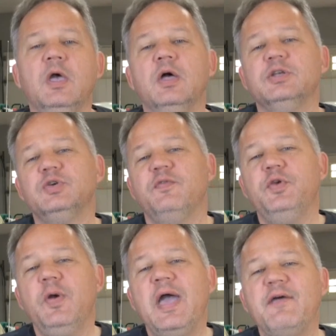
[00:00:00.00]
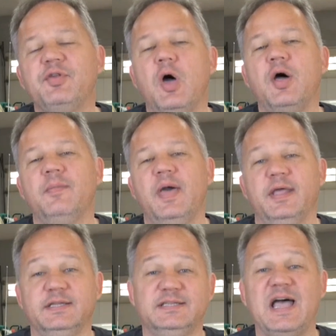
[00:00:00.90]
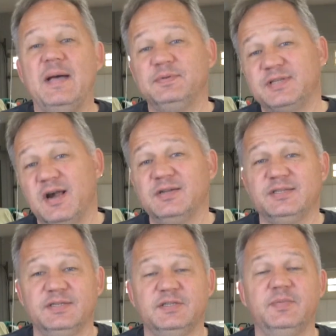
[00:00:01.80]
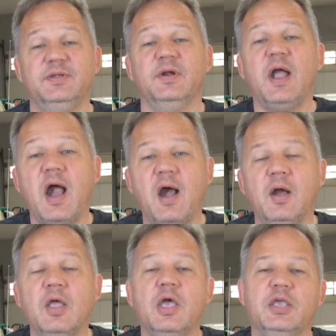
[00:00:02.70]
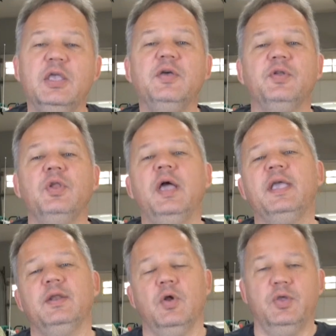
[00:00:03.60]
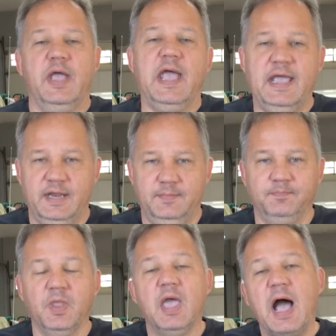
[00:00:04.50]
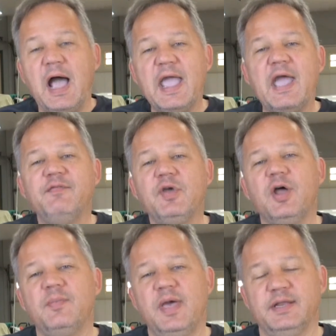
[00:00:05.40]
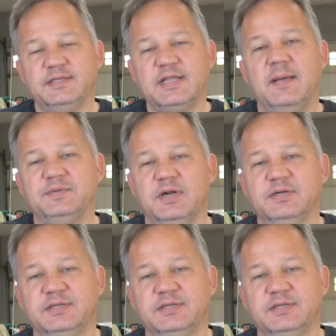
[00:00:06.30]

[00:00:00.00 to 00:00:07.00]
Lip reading: So if you have an automatic stop-start system in your car, you either like it or you hate it. I have the automatic stop-start